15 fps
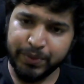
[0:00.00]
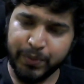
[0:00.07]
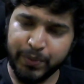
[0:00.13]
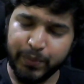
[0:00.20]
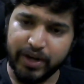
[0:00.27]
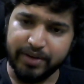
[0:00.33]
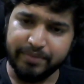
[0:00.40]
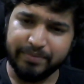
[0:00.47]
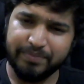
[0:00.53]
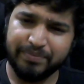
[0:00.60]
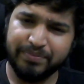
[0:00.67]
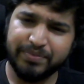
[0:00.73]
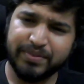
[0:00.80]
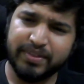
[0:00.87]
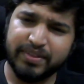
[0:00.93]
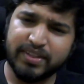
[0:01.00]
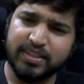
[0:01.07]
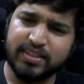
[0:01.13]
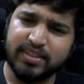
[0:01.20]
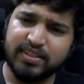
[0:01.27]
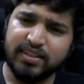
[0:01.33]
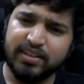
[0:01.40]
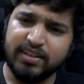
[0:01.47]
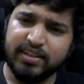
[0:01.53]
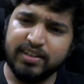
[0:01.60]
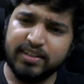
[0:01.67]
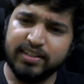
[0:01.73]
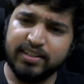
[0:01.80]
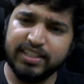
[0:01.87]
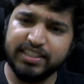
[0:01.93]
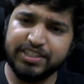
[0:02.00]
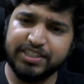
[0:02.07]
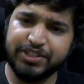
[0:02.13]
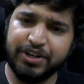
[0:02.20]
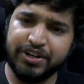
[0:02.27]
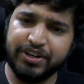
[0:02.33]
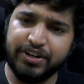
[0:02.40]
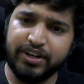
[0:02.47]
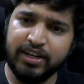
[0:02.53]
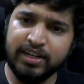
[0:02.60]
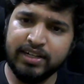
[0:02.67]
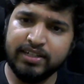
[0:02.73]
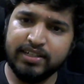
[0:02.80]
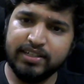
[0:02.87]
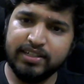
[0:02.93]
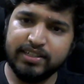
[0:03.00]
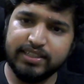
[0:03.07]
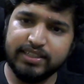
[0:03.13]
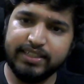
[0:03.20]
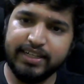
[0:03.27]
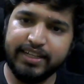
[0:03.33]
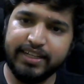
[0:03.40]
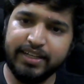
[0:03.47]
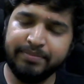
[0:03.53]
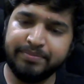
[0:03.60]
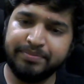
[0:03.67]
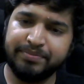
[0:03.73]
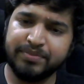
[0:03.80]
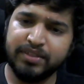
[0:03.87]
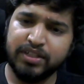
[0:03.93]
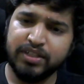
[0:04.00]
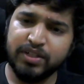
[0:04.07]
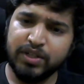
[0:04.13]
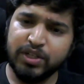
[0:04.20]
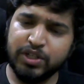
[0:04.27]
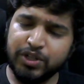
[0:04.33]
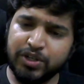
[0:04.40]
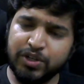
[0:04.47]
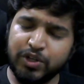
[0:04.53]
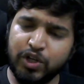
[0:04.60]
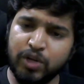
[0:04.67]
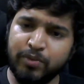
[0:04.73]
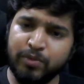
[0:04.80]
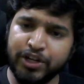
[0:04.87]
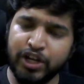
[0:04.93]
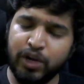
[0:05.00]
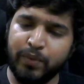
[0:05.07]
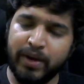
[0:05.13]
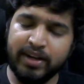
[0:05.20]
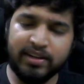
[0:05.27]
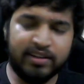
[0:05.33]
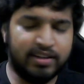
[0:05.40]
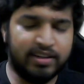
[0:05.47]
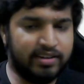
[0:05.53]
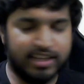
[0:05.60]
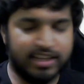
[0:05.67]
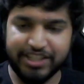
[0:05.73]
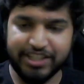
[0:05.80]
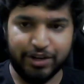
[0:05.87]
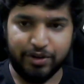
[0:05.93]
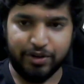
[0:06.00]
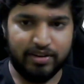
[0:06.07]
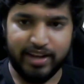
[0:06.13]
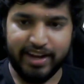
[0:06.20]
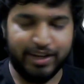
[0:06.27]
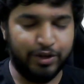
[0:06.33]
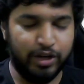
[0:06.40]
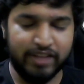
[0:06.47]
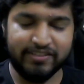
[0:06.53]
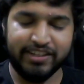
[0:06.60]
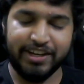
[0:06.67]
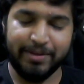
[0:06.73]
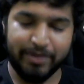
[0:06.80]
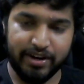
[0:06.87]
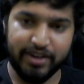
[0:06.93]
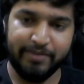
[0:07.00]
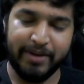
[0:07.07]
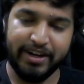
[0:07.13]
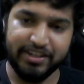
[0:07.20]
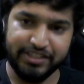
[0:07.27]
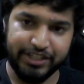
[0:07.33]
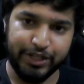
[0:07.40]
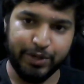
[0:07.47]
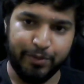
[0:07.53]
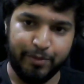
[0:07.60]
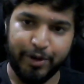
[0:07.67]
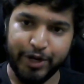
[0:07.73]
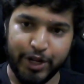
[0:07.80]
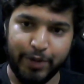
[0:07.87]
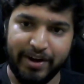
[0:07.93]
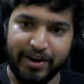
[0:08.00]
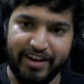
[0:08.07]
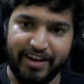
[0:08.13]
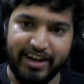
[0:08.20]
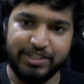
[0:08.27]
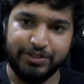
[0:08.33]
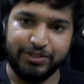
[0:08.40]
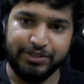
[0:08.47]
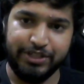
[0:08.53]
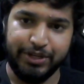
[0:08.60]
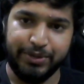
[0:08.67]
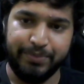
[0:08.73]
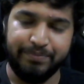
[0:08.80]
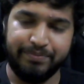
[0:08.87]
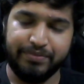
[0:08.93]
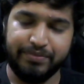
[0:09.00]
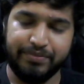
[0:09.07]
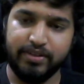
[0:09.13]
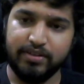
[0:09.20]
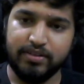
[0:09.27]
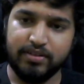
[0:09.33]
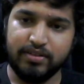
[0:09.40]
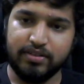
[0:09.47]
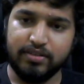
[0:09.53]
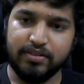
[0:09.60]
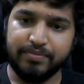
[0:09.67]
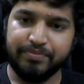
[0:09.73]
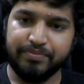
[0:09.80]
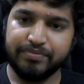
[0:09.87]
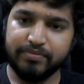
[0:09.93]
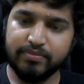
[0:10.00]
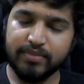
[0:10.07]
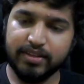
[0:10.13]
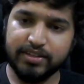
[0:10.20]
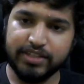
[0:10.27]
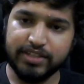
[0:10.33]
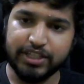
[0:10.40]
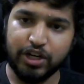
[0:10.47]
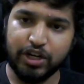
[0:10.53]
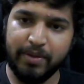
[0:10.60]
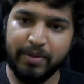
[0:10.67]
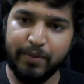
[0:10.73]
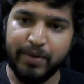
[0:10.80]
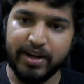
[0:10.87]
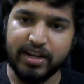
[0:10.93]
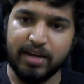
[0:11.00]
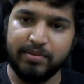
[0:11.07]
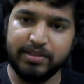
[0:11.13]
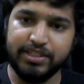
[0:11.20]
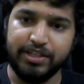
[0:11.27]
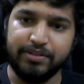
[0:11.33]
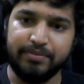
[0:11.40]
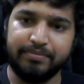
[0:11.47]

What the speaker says: 1. This is going to call GCD 2 modulo 1 is 0, like 2 leaves a remainder 0 modulo 1, right? So 0. That's going to be 1 comma 0.